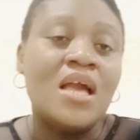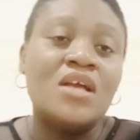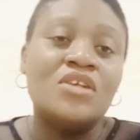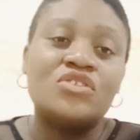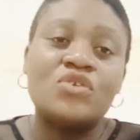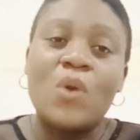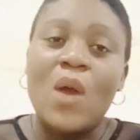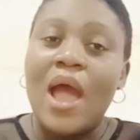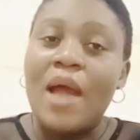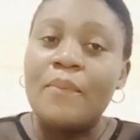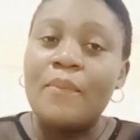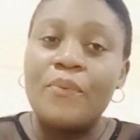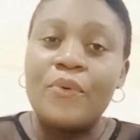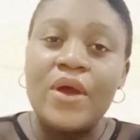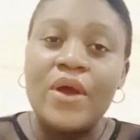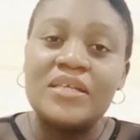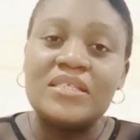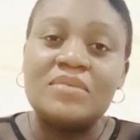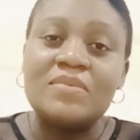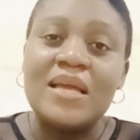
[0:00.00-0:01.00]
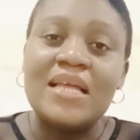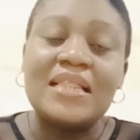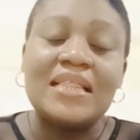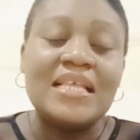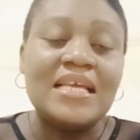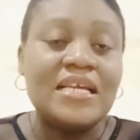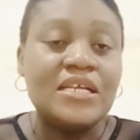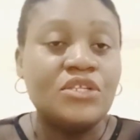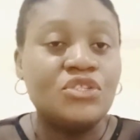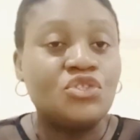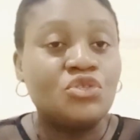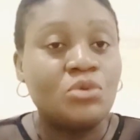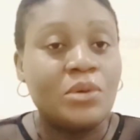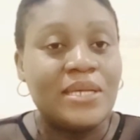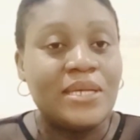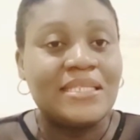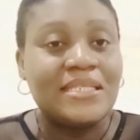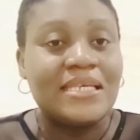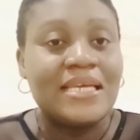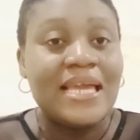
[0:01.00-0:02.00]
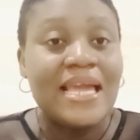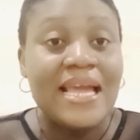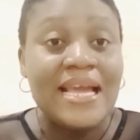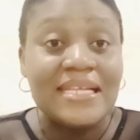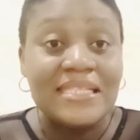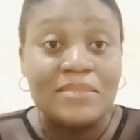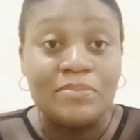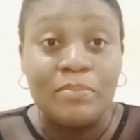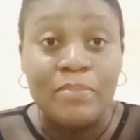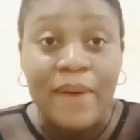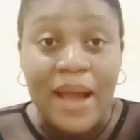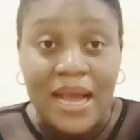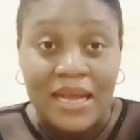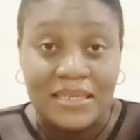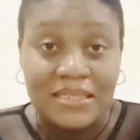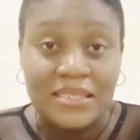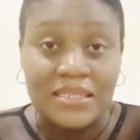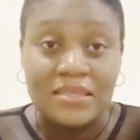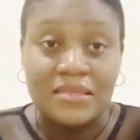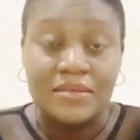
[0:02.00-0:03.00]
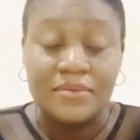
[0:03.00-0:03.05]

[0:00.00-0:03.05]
so approximately 28 bags.